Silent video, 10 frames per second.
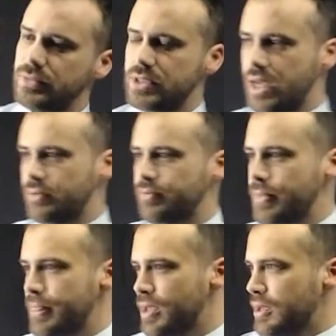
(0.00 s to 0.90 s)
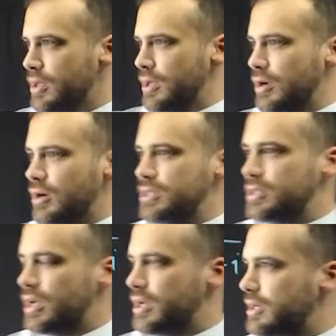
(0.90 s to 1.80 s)
z.
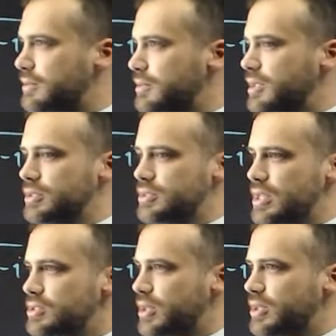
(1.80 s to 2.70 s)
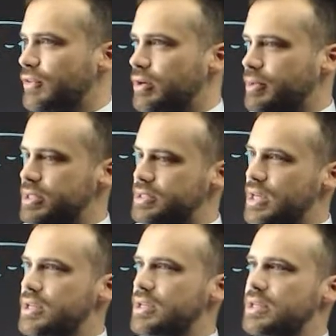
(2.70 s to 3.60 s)
Alright, z squared divided by
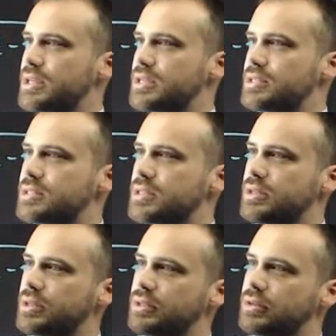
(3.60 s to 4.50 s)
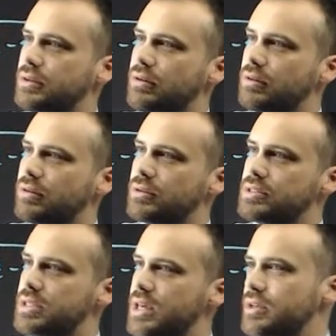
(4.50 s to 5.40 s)
z is
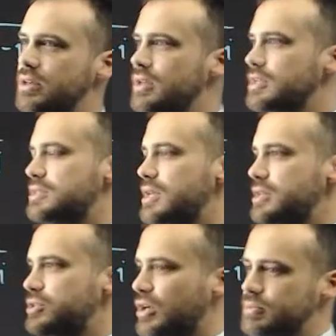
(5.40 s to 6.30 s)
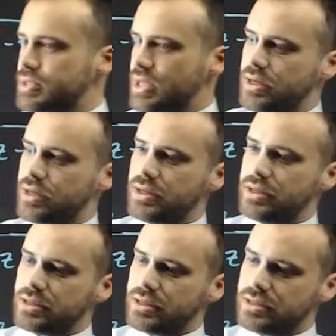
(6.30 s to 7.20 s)
z. Z times z
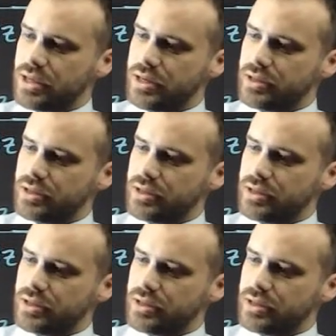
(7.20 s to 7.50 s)
is z